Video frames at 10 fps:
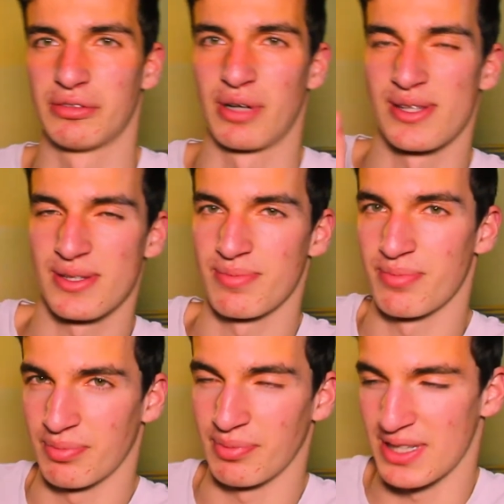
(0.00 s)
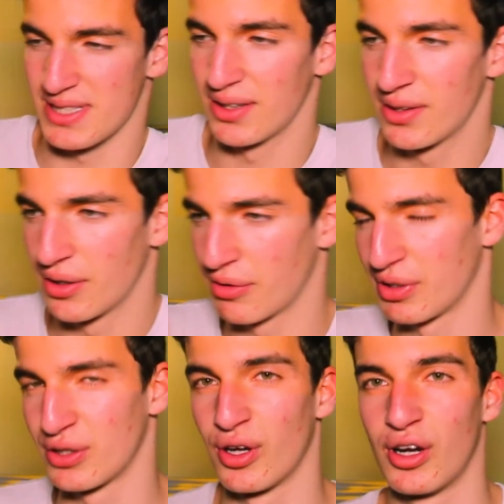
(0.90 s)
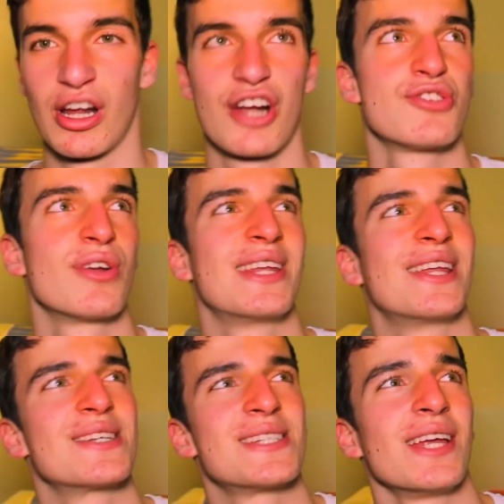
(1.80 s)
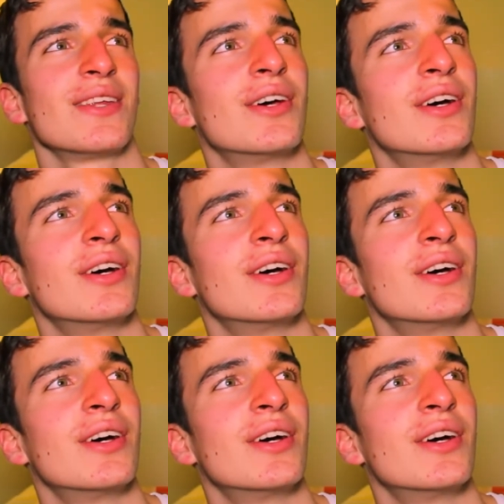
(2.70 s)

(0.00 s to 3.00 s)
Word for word: what is it with a larger data set.